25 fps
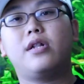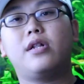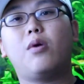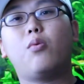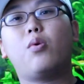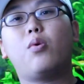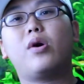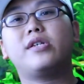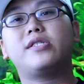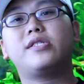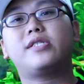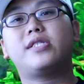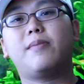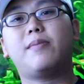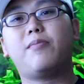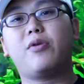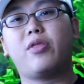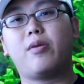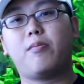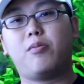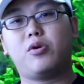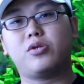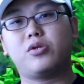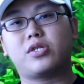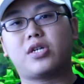Now, what are some of
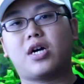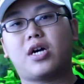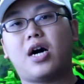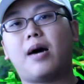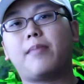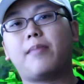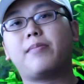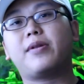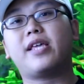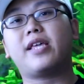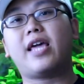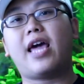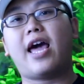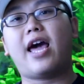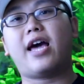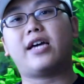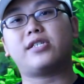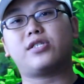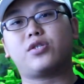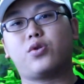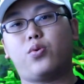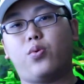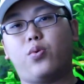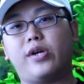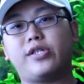the most commonly
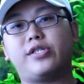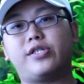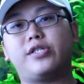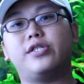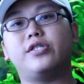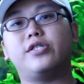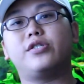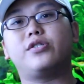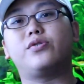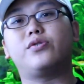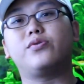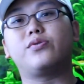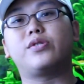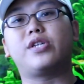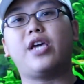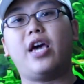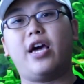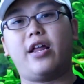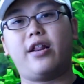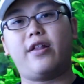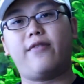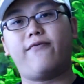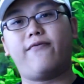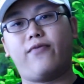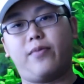asked questions you
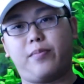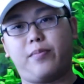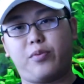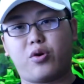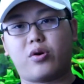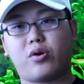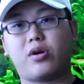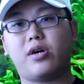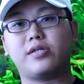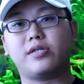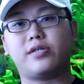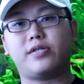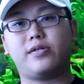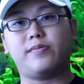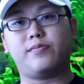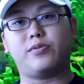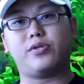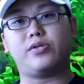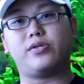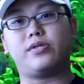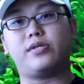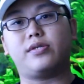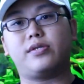get from your customers?